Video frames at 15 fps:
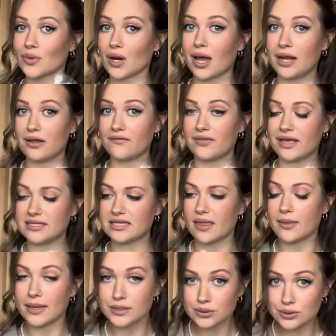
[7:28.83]
I love these. And
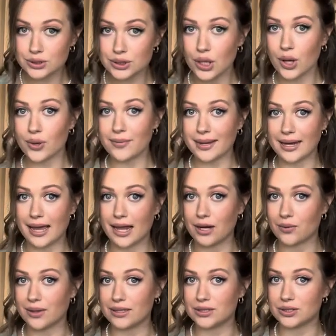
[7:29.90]
they do so many
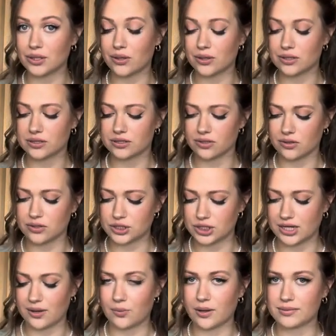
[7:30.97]
Halloween socks on
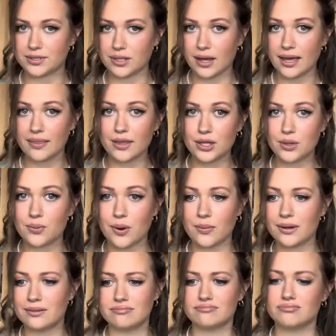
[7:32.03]
Shein website that you
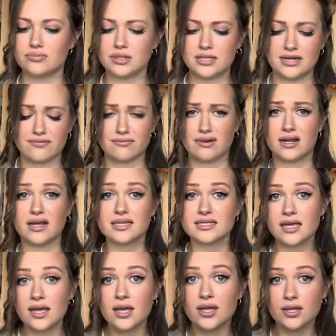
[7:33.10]
probably wouldn't even realize.
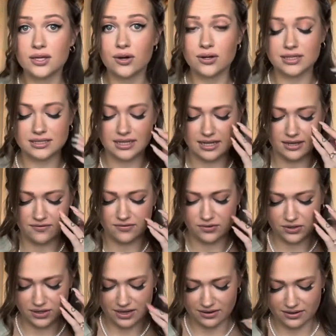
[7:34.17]
Honestly, if you're
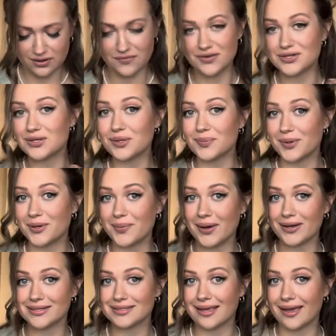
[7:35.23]
doing a boo
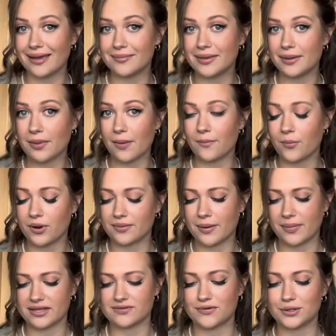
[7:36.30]
basket, me and one of my
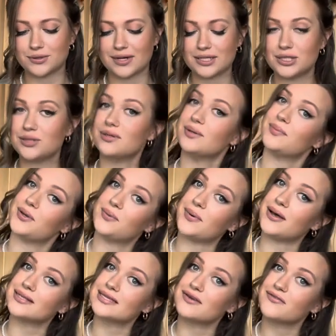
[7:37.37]
best friends are actually doing a boo
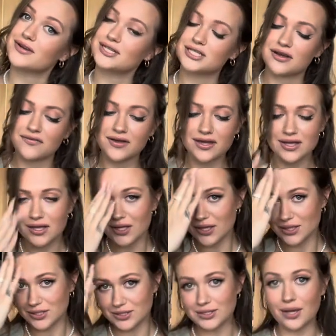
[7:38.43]
basket for each other.
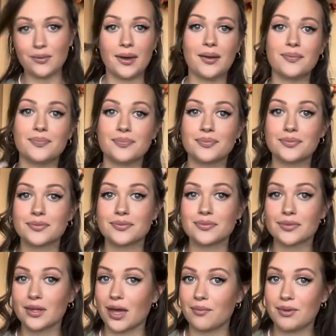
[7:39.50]
So I'm
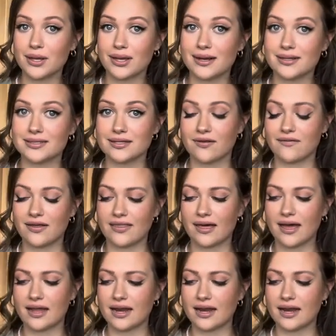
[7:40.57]
looking at stuff like that.